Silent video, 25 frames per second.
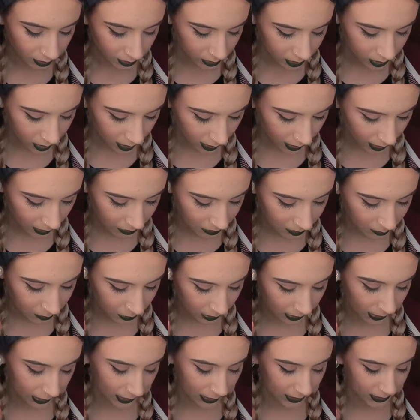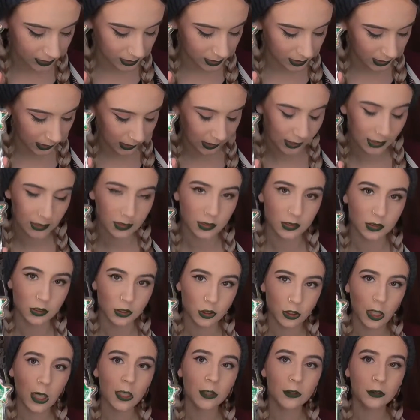So in the book it says
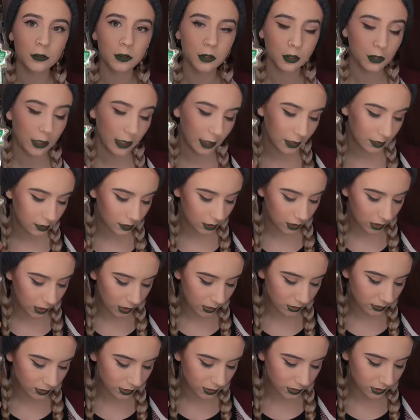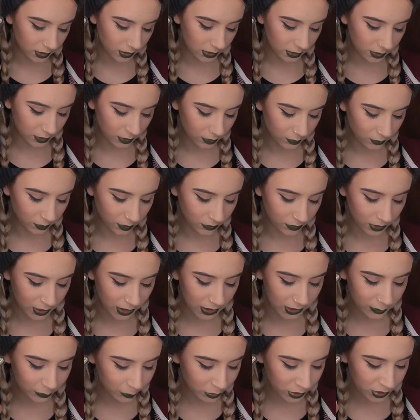channel your inner guardian with
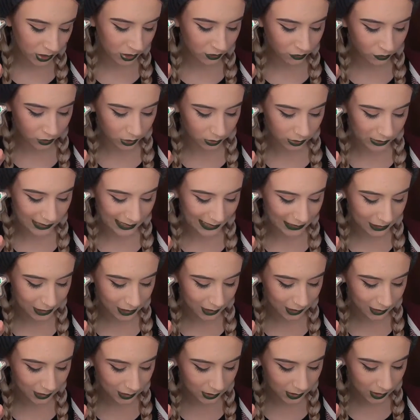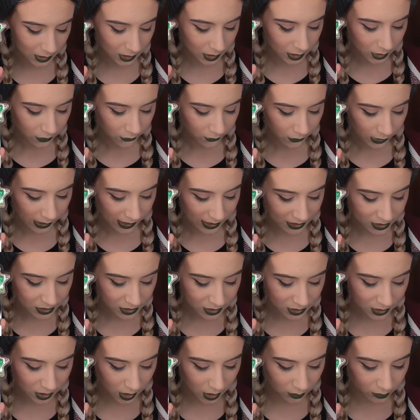these pretty false lashes. The
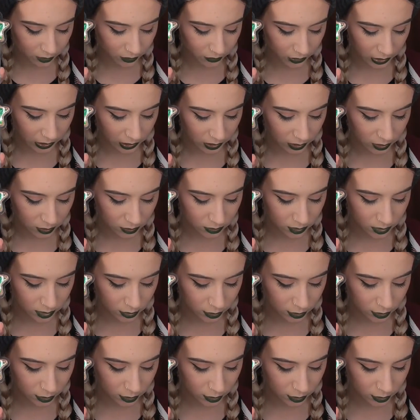lashes come with a cute